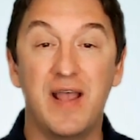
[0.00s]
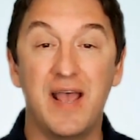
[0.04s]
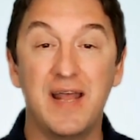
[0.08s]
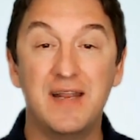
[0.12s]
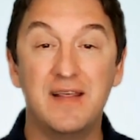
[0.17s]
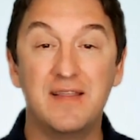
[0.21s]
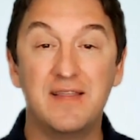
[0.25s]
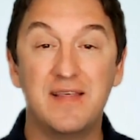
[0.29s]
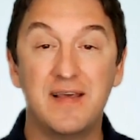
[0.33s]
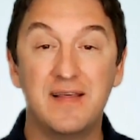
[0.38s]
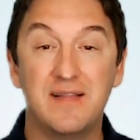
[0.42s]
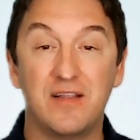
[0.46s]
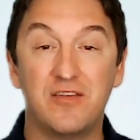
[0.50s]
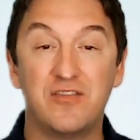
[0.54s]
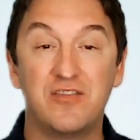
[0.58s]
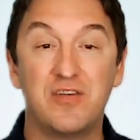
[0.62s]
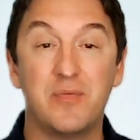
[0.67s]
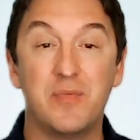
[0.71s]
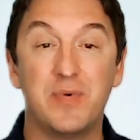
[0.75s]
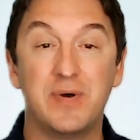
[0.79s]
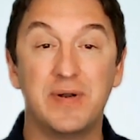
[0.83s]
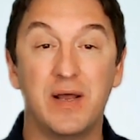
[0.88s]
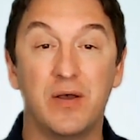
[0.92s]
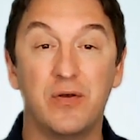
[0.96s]
anything that
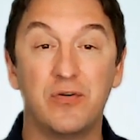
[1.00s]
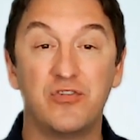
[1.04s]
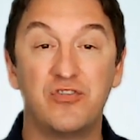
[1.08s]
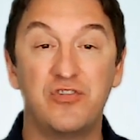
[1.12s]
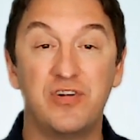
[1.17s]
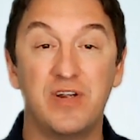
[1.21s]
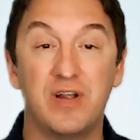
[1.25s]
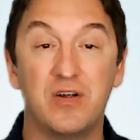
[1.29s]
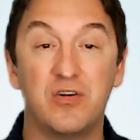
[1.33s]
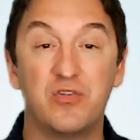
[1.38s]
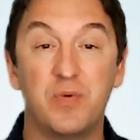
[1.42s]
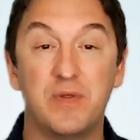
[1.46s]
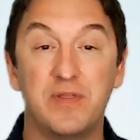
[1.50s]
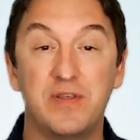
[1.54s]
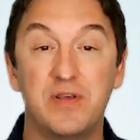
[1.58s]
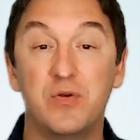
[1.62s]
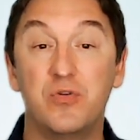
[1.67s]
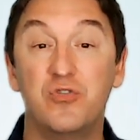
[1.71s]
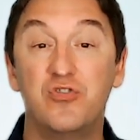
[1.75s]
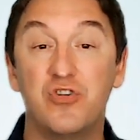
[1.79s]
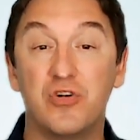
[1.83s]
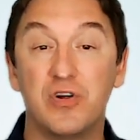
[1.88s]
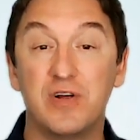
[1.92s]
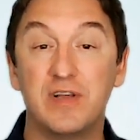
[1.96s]
someone else shares with
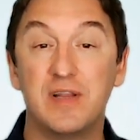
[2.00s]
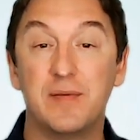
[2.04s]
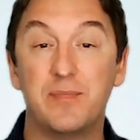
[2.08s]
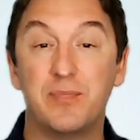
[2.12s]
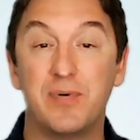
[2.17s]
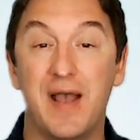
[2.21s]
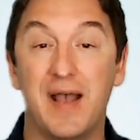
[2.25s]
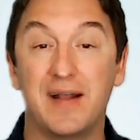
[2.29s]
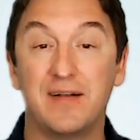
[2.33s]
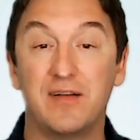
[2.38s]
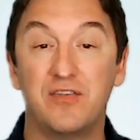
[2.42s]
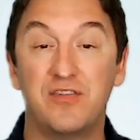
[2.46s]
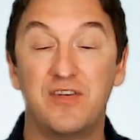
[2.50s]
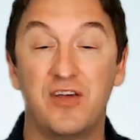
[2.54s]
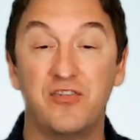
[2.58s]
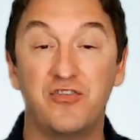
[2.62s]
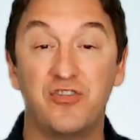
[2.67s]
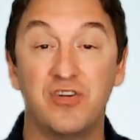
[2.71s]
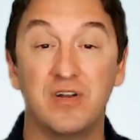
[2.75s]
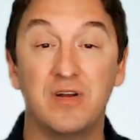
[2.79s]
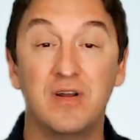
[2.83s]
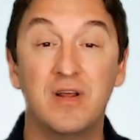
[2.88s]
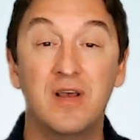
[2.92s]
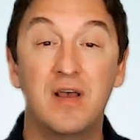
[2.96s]
you during the practice
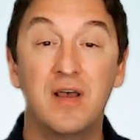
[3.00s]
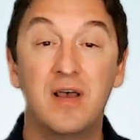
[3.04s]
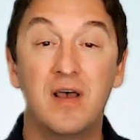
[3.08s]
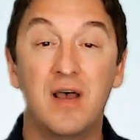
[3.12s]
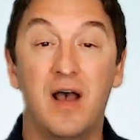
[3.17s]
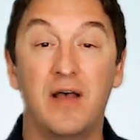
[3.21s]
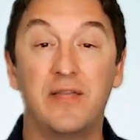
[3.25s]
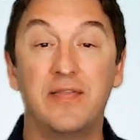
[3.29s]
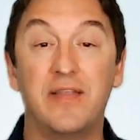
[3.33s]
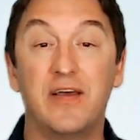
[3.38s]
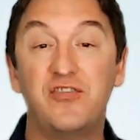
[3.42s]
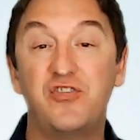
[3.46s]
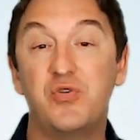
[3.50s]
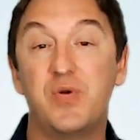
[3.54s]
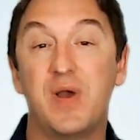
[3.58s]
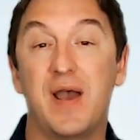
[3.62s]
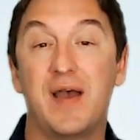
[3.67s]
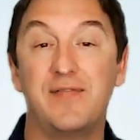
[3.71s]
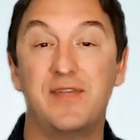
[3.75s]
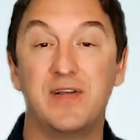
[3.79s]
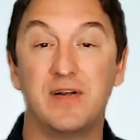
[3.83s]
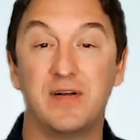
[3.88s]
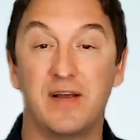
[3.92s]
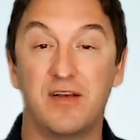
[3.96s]
session unless you
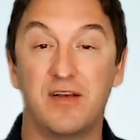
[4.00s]
have their